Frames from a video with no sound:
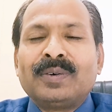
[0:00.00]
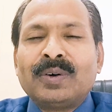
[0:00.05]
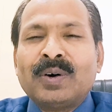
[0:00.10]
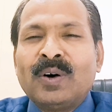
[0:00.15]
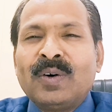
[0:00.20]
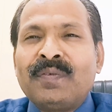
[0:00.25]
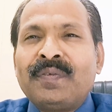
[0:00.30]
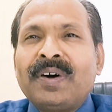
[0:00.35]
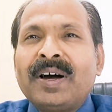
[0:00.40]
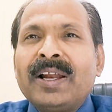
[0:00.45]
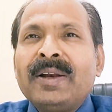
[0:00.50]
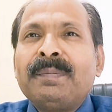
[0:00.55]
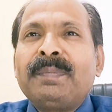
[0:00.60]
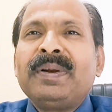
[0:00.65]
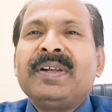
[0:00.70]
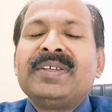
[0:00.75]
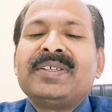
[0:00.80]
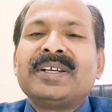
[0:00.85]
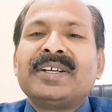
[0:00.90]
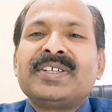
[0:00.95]
of
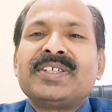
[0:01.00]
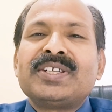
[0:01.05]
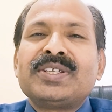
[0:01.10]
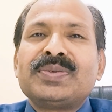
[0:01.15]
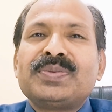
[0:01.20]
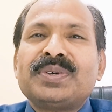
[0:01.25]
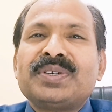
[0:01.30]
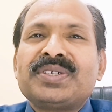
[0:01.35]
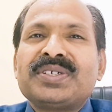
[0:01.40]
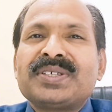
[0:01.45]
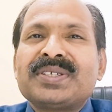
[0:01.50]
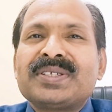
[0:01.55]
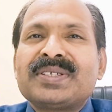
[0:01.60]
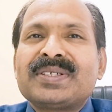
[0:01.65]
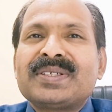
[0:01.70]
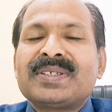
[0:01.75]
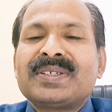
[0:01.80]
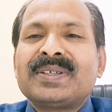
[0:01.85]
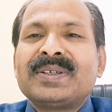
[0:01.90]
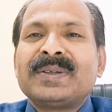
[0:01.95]
unpleasant
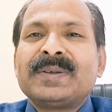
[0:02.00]
situations,